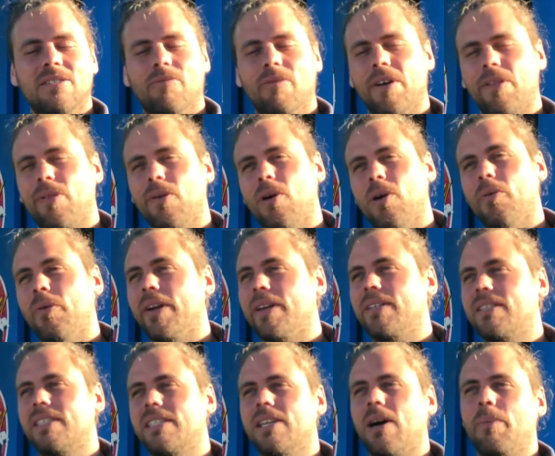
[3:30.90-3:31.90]
we thought
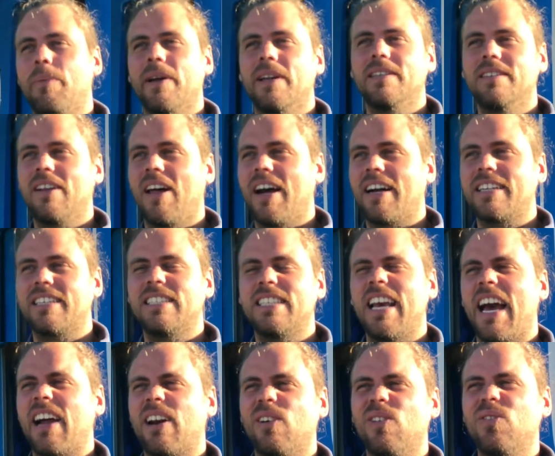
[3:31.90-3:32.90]
we'd stop in like
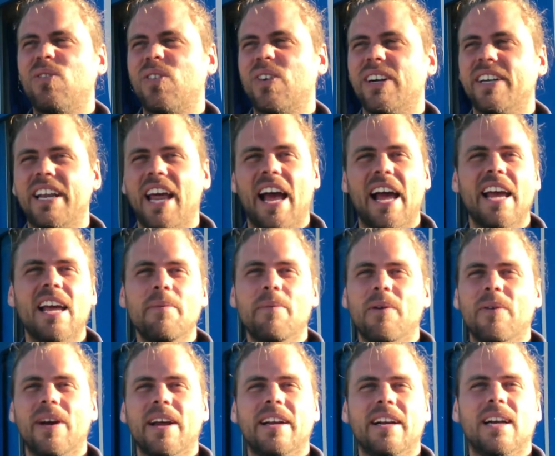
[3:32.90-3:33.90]
Seattle for a day,
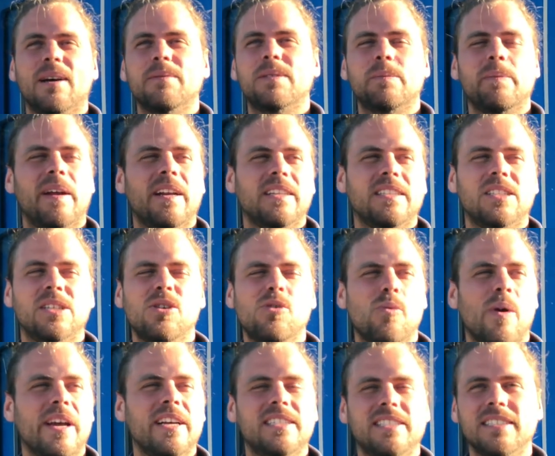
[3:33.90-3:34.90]
but we ended up spending 2
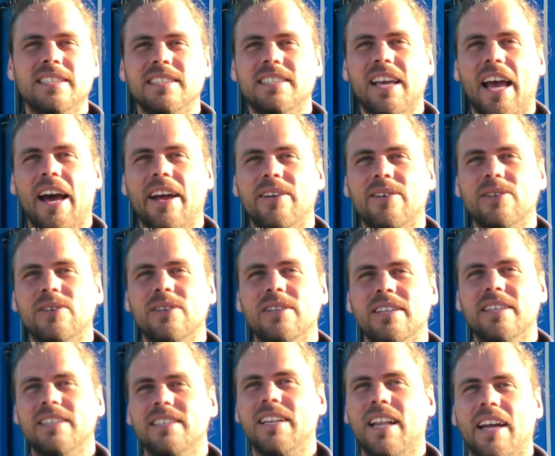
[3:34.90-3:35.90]
weeks in Seattle,
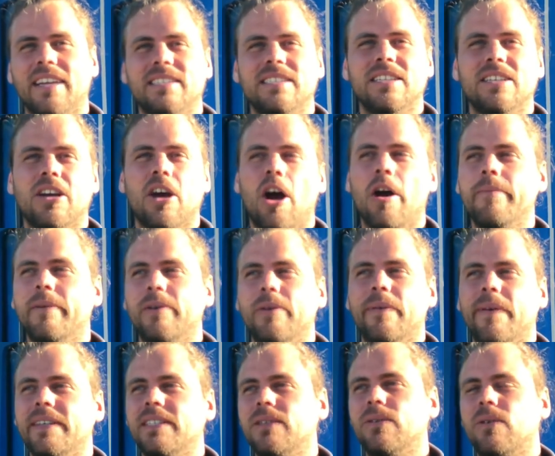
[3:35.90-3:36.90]
and like Tacoma, we
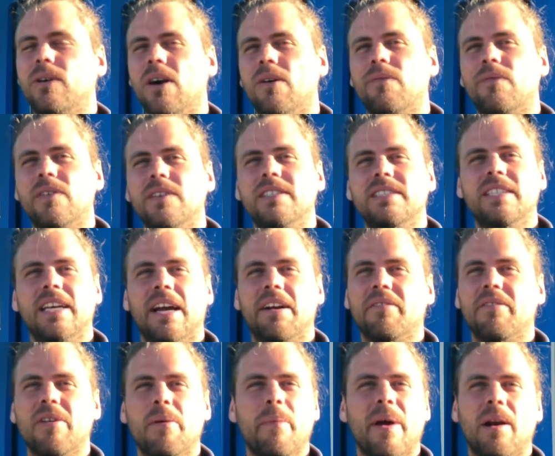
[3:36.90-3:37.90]
went to a conference there
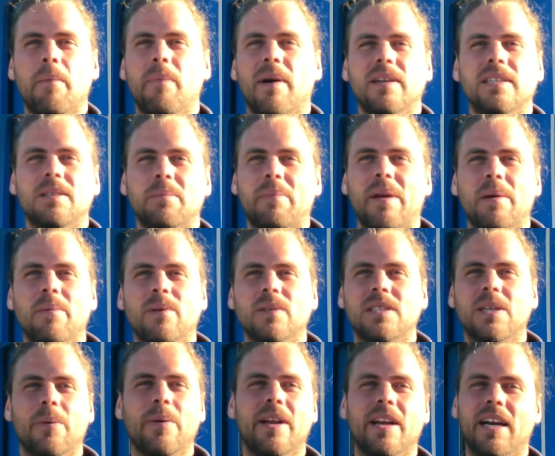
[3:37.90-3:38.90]
and we met a bunch of people.
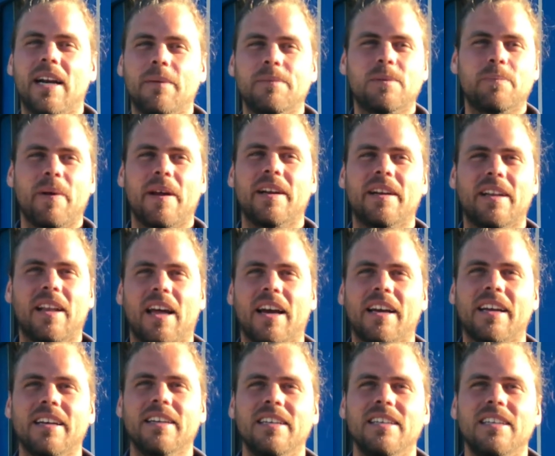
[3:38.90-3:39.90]
So we ended up spending like
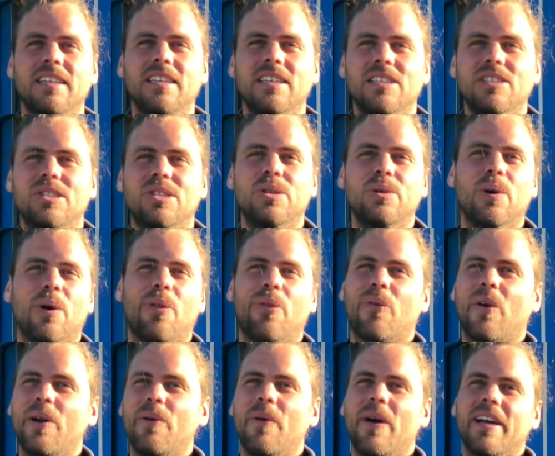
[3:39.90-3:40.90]
2 or
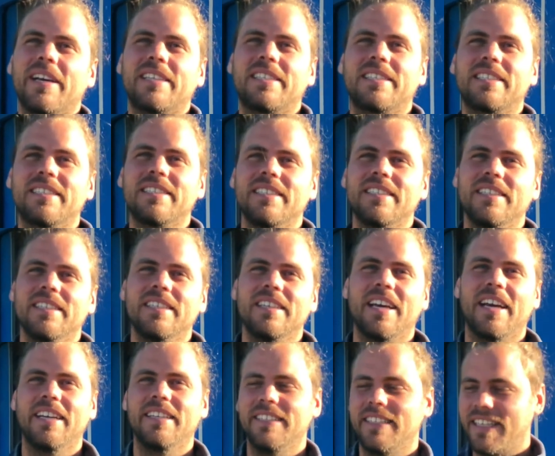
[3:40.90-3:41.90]
3 weeks
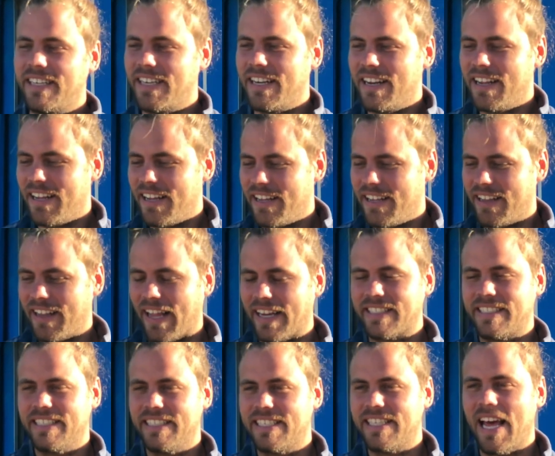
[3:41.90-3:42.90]
in
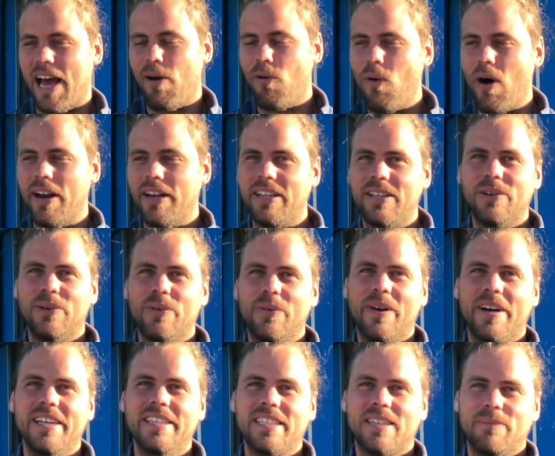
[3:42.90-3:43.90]
like just that one little
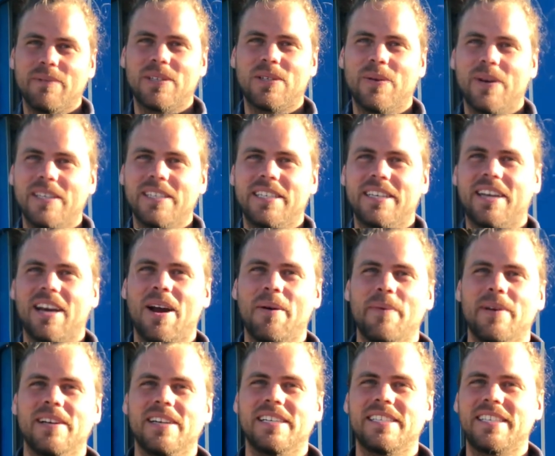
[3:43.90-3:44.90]
region between
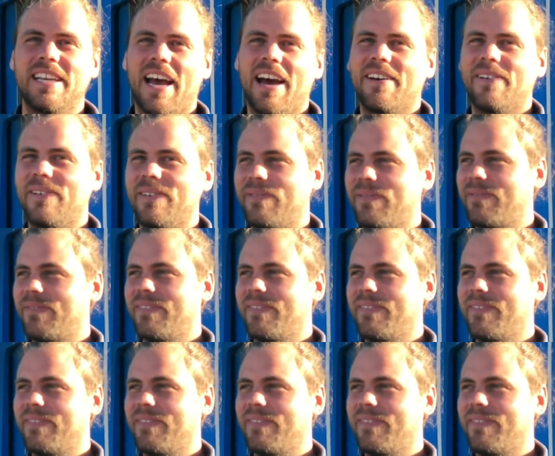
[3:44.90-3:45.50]
Tacoma and Seattle